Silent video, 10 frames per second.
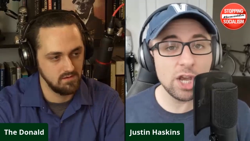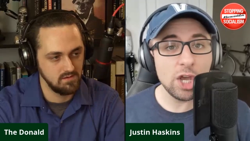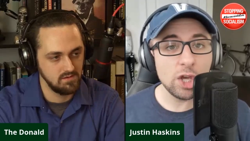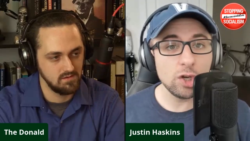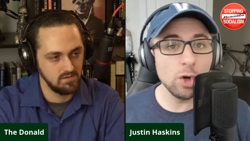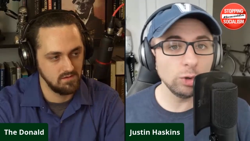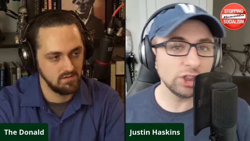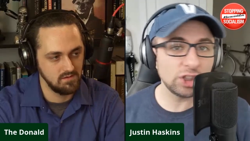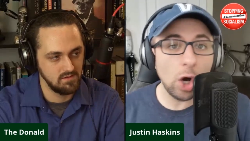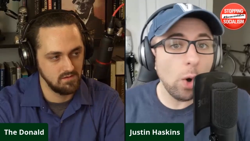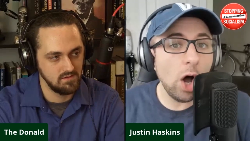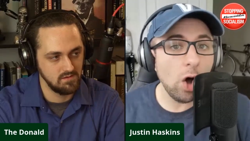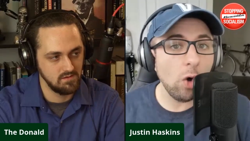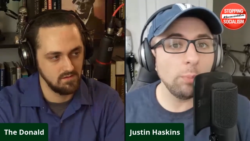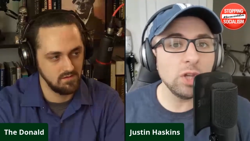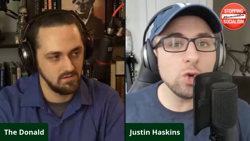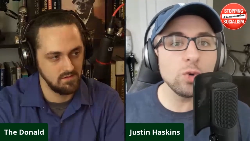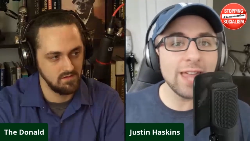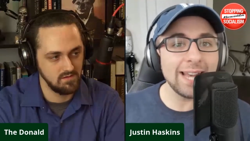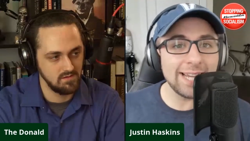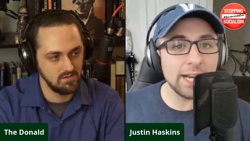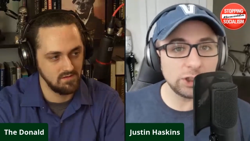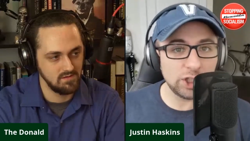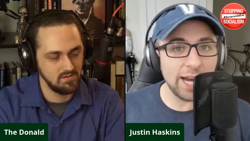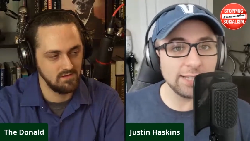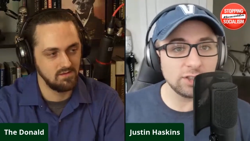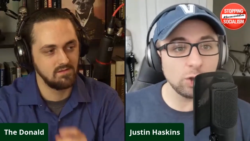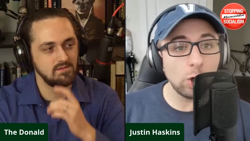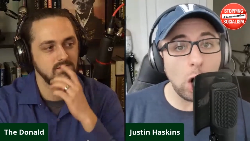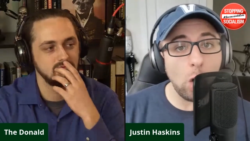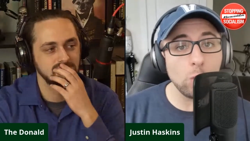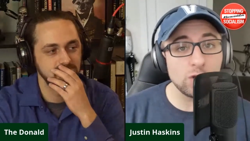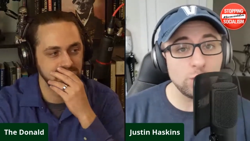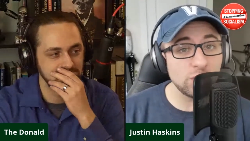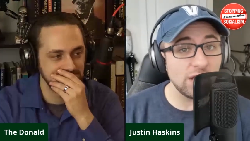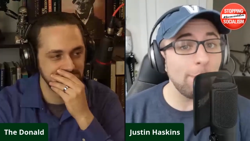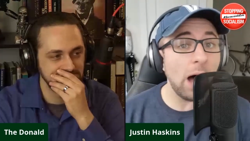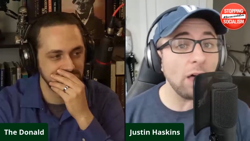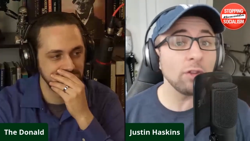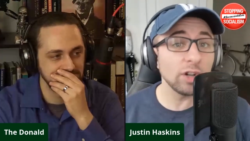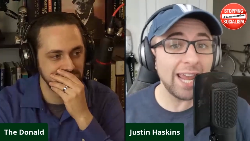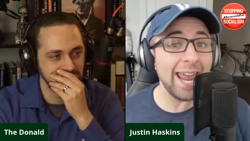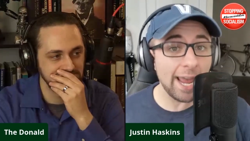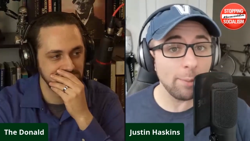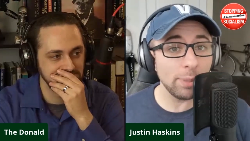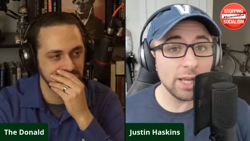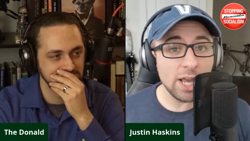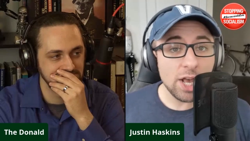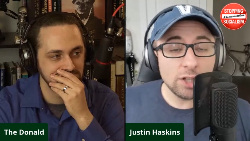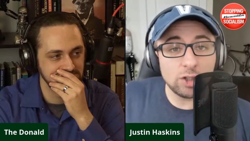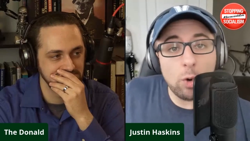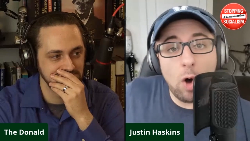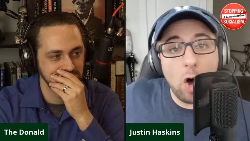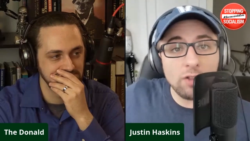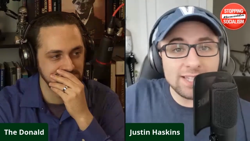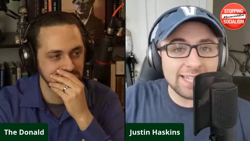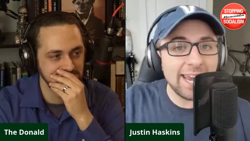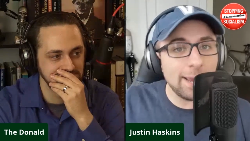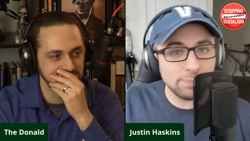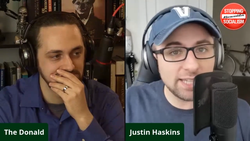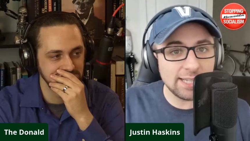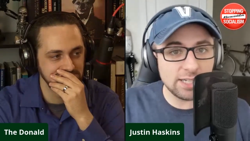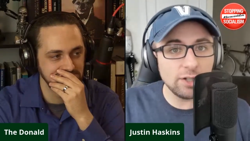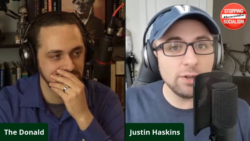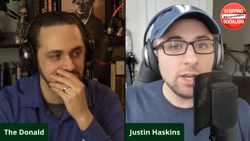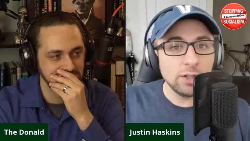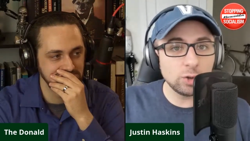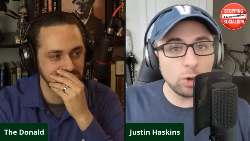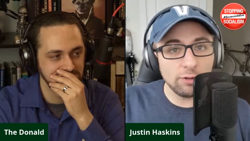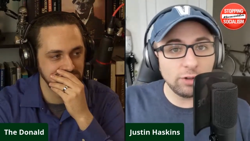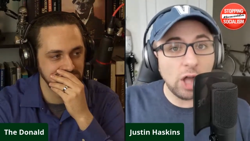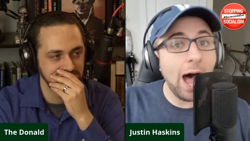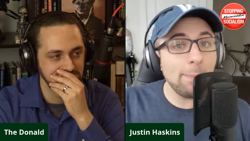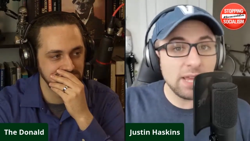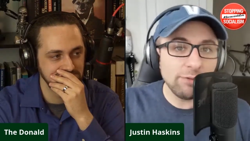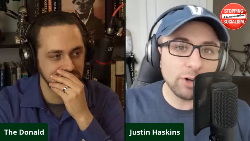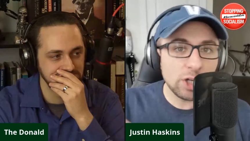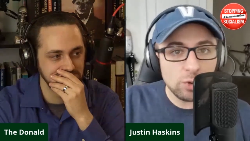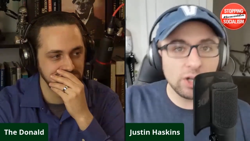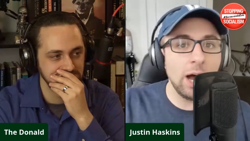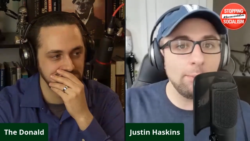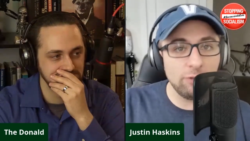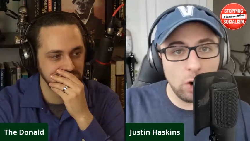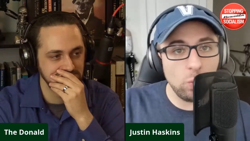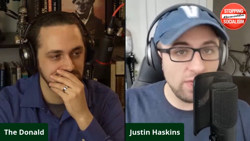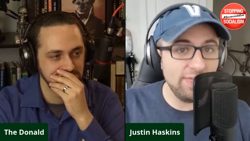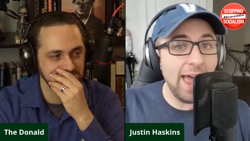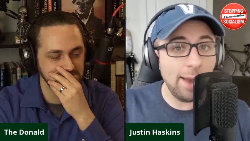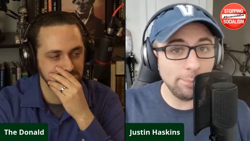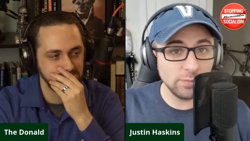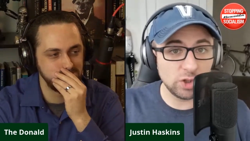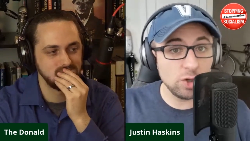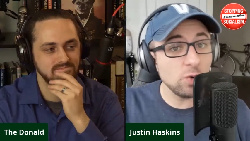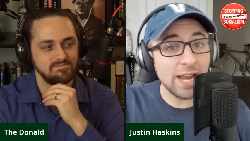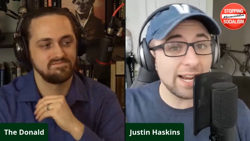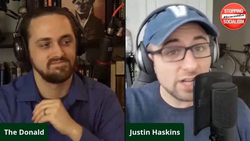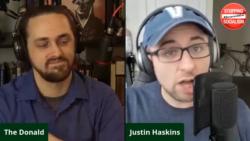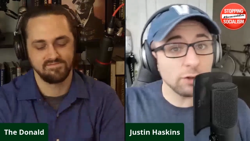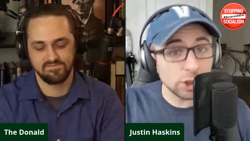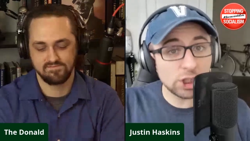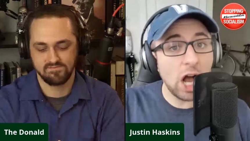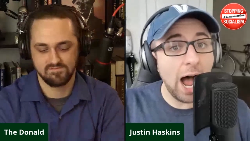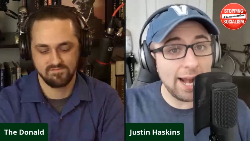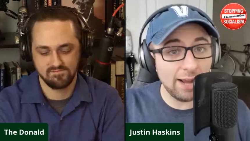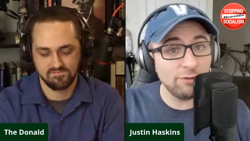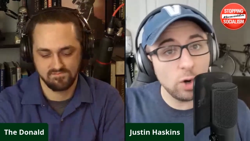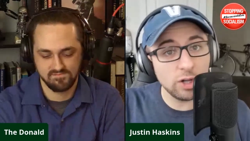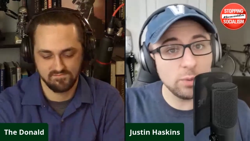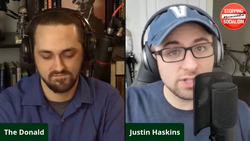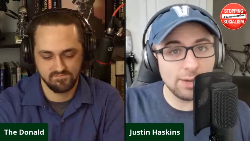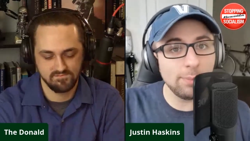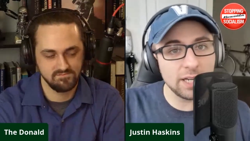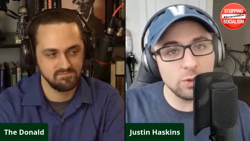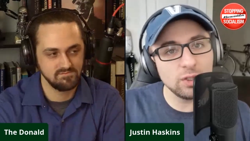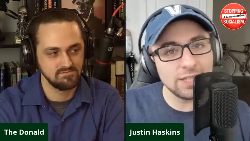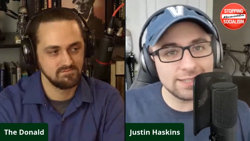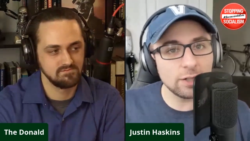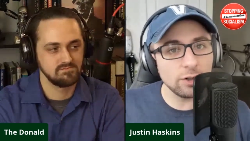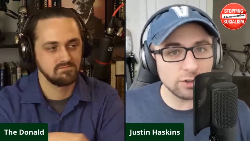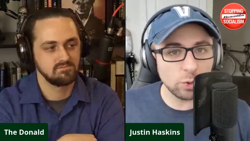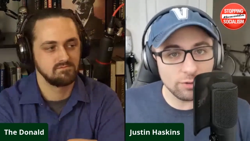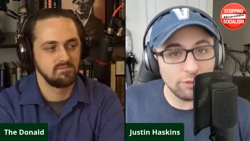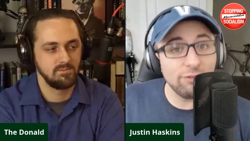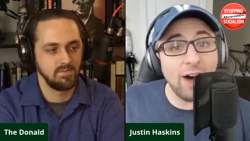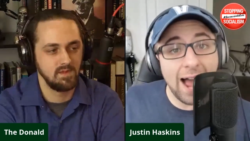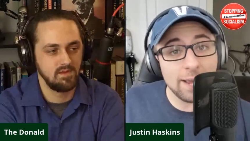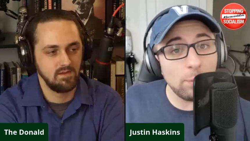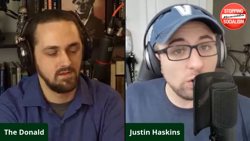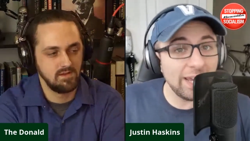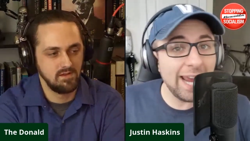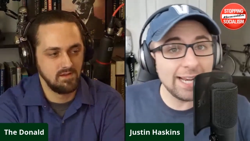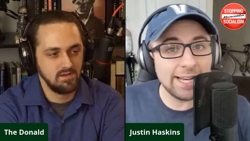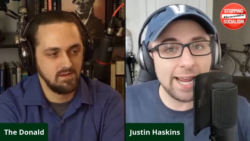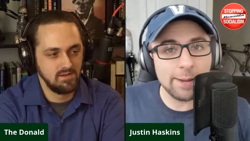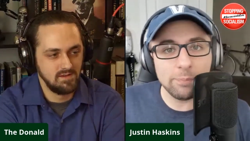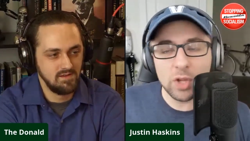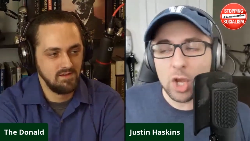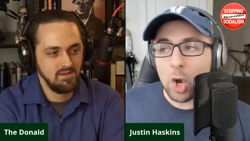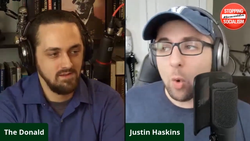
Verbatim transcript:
Speaker 1: is you don't just go home, you then get a chance to go to some other camp. So all these camps get to sort of lobby for you to come vote with them. So you get another shot at voting with somebody who's considered sort of a viable candidate.